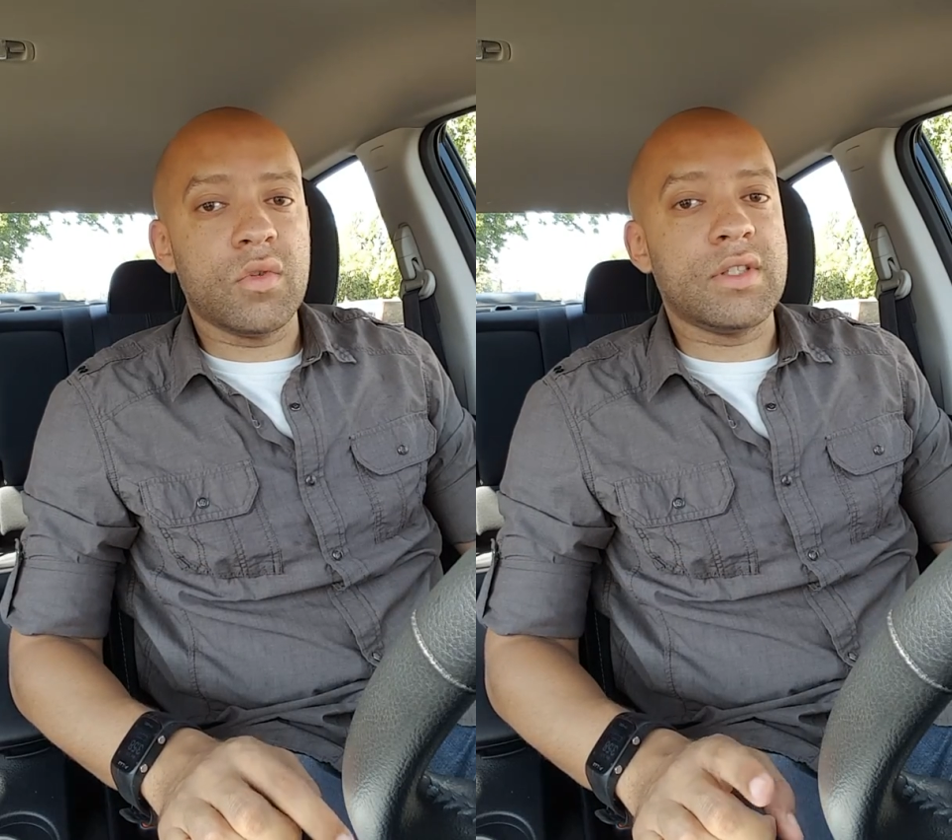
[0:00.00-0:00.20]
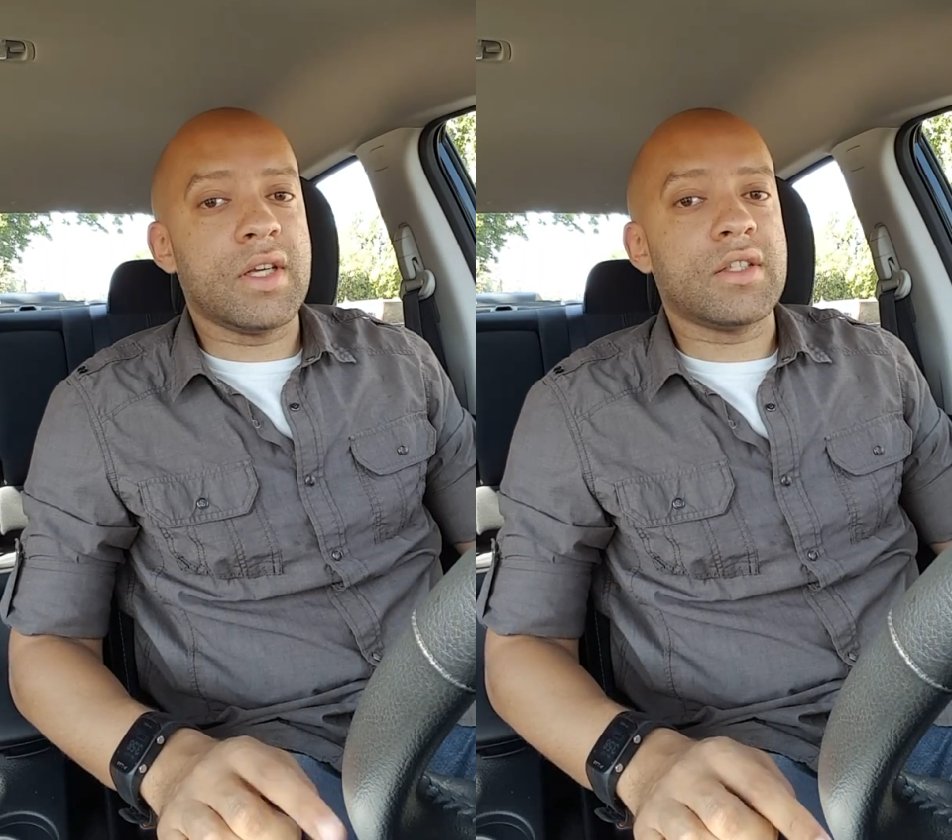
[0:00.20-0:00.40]

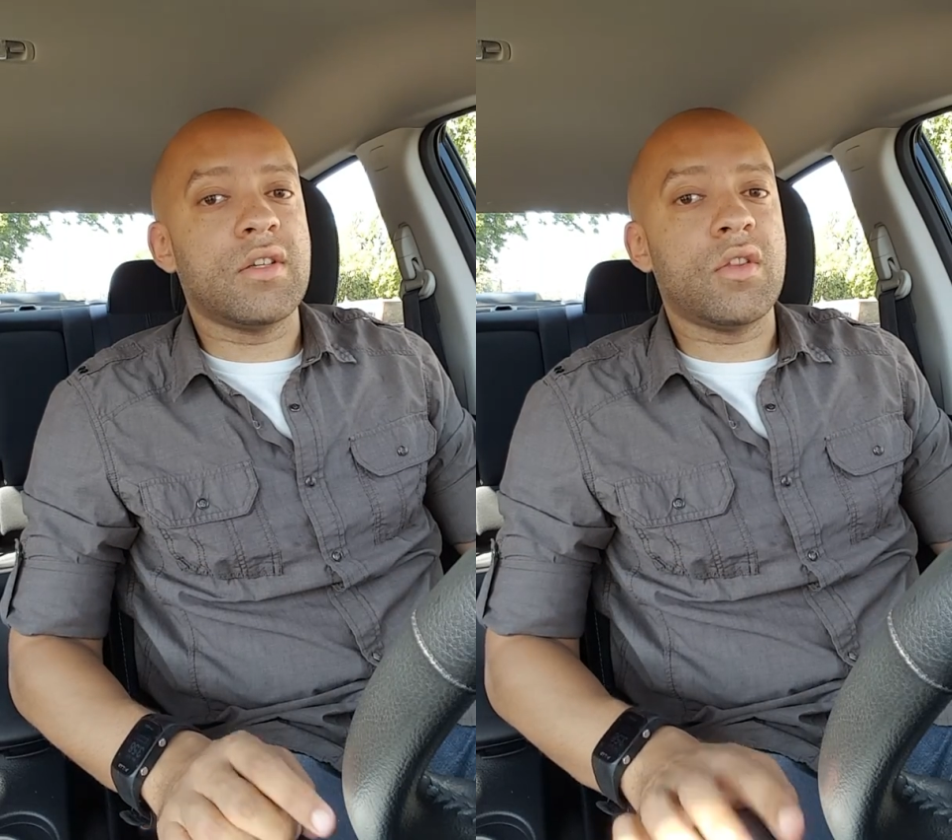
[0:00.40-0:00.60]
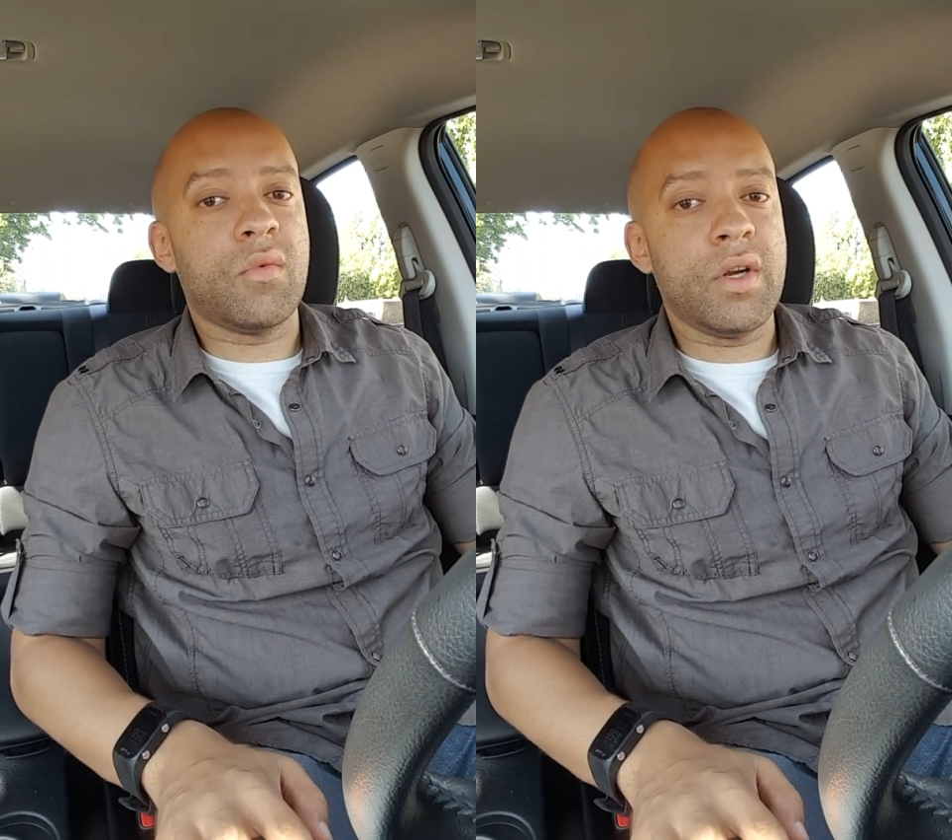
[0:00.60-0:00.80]
is
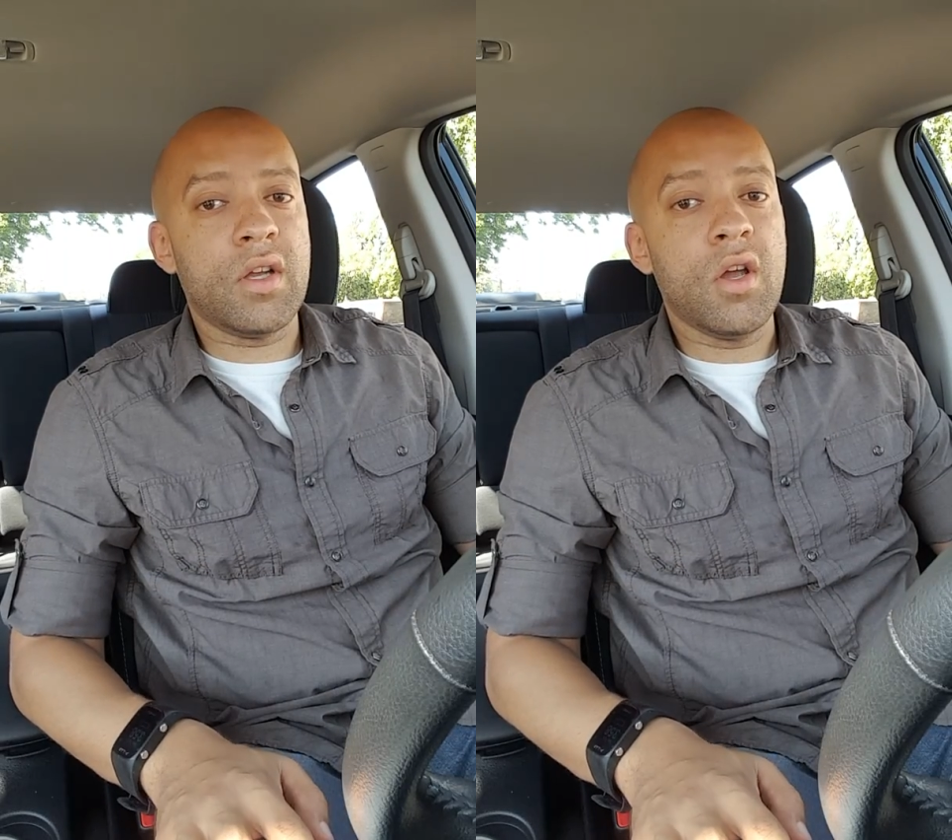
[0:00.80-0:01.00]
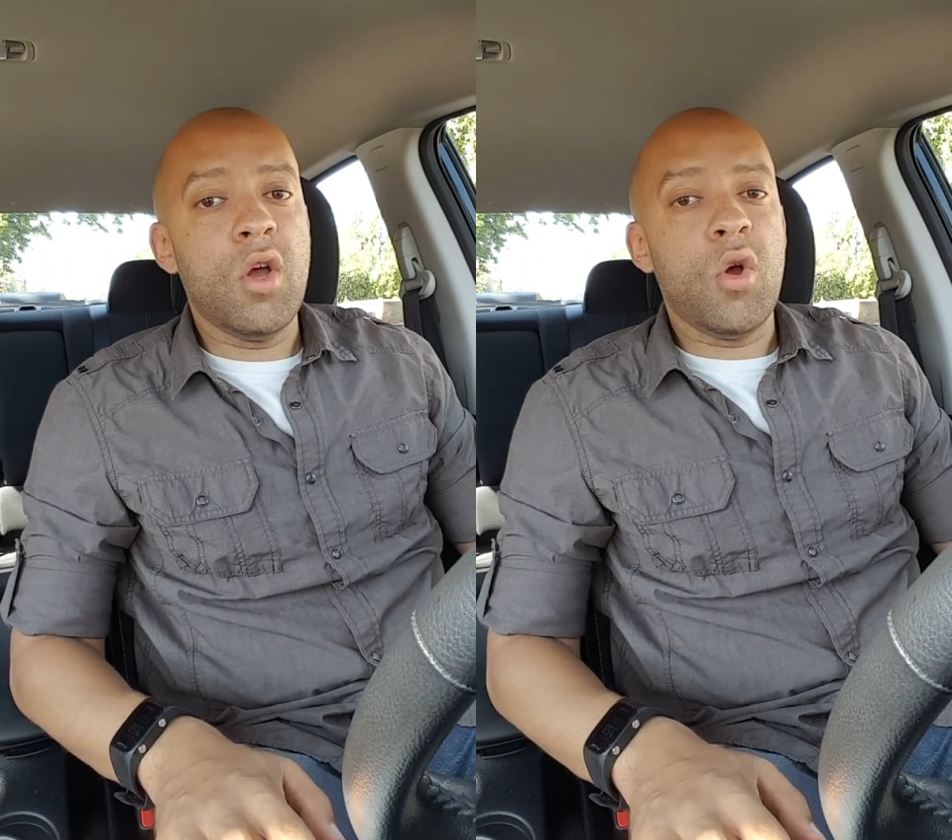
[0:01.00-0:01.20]
Section
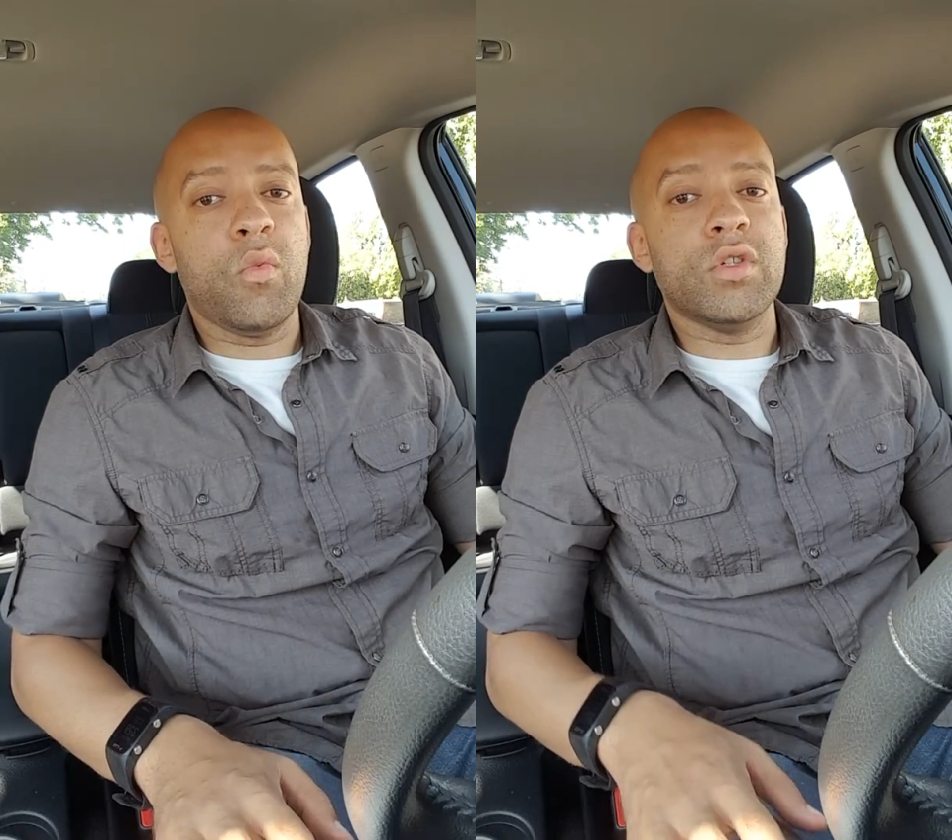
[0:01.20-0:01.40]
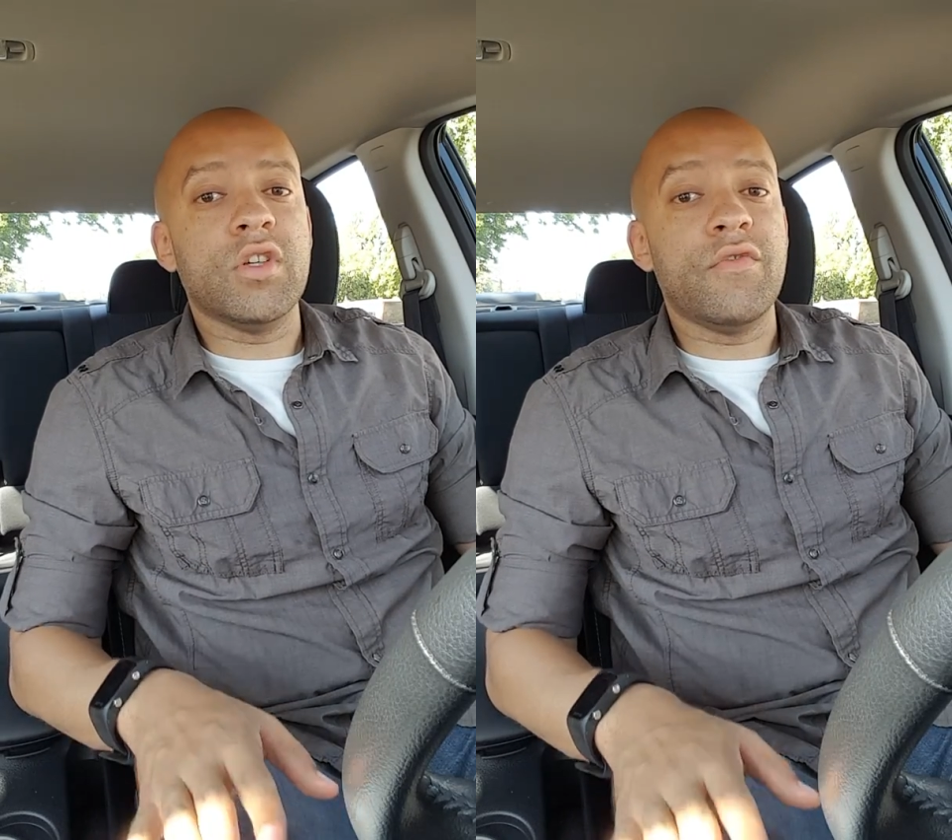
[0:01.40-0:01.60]
3,
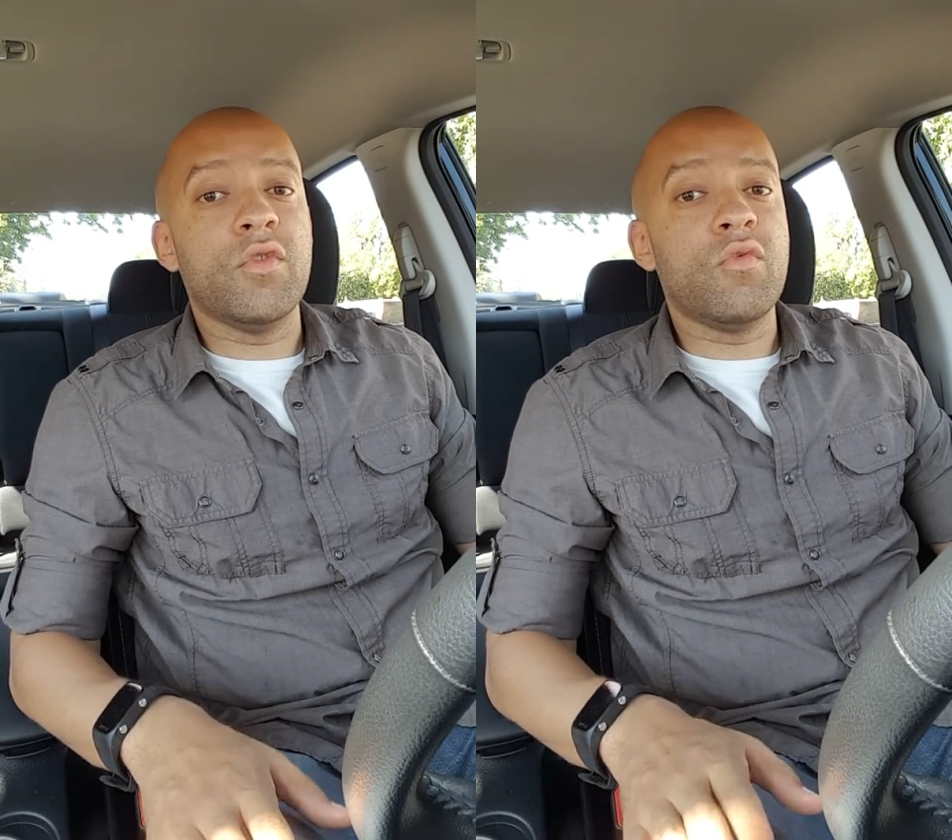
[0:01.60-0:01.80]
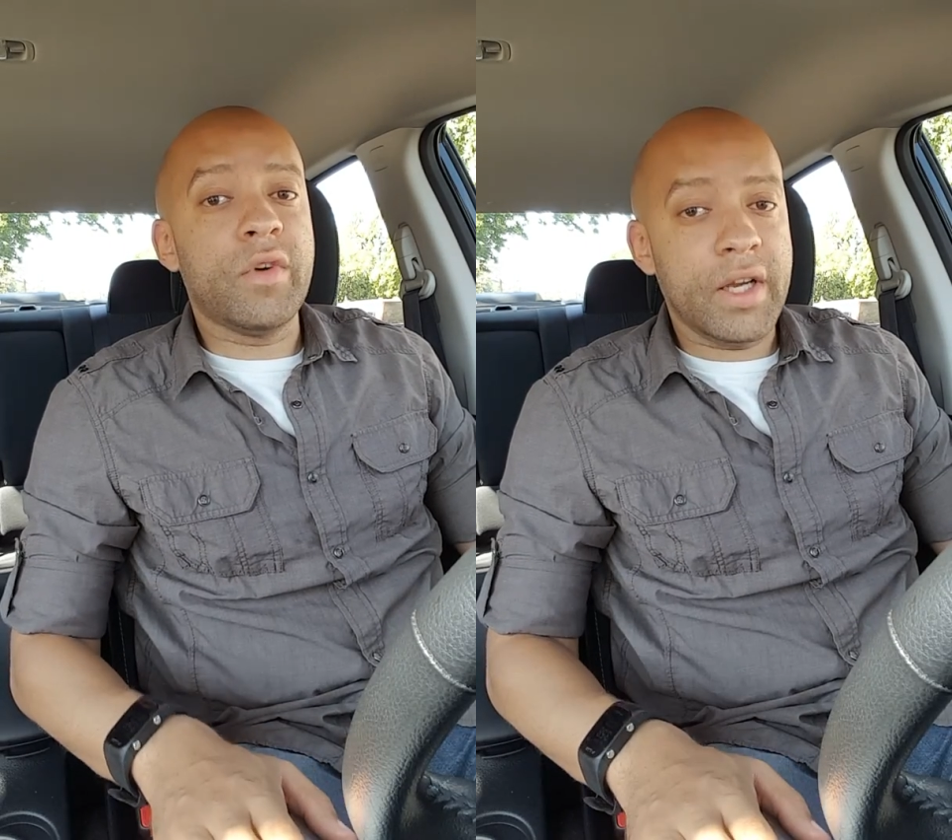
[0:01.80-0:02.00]
which, if
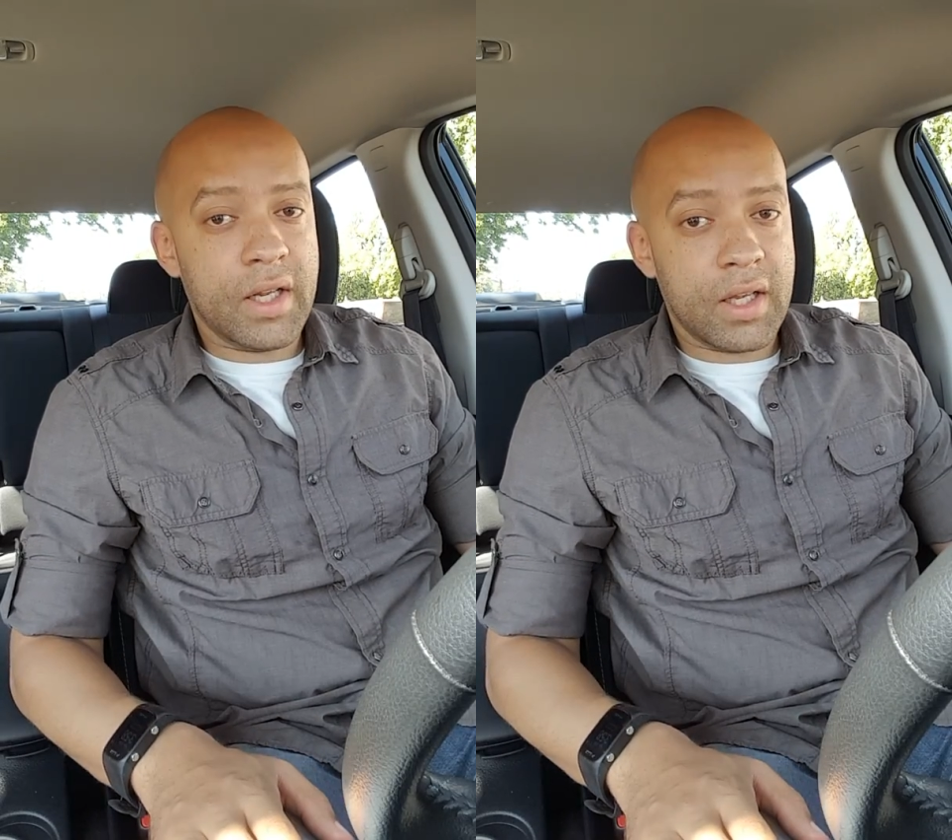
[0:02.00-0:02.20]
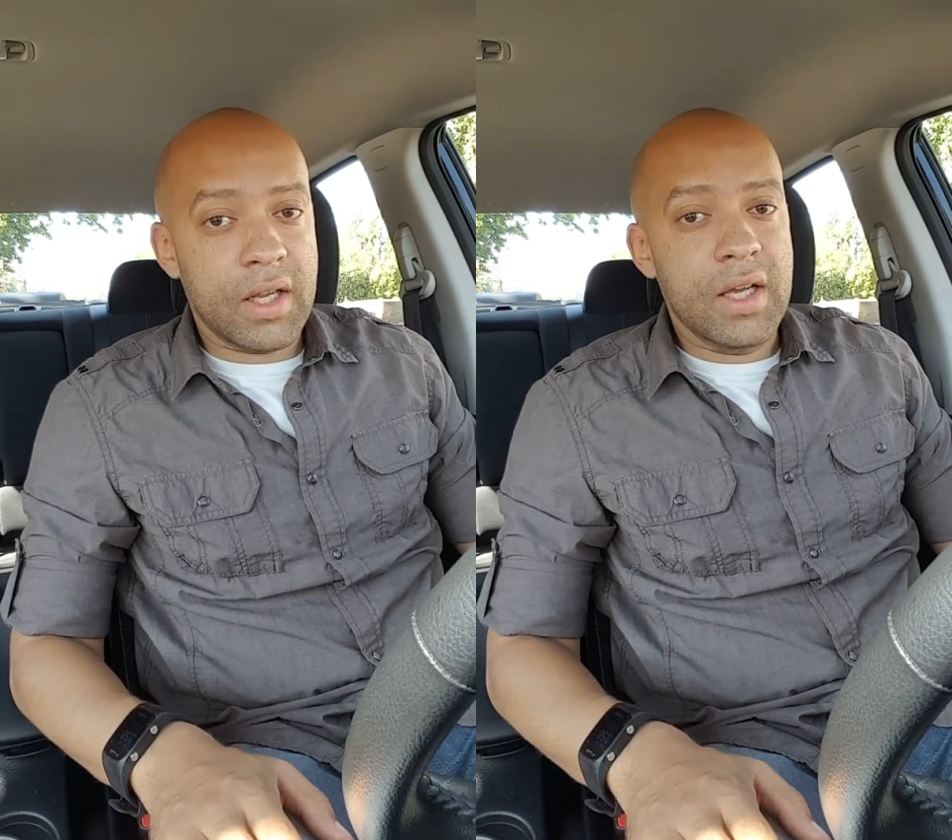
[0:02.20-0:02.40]
you read
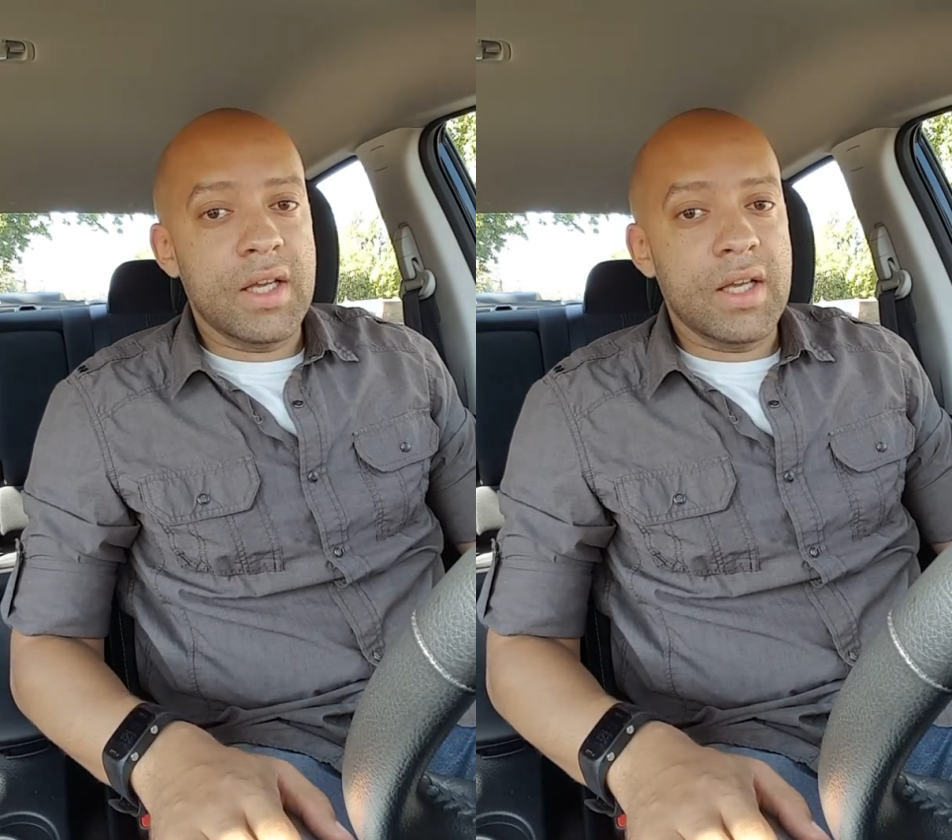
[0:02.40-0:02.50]
it,